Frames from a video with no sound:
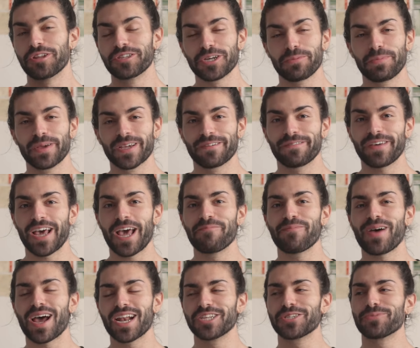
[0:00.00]
On the topic of hair
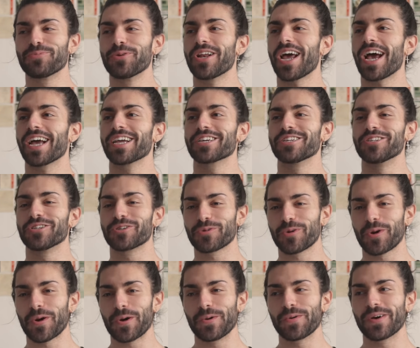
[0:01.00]
management and
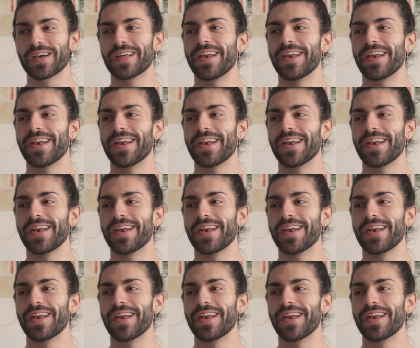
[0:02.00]
control,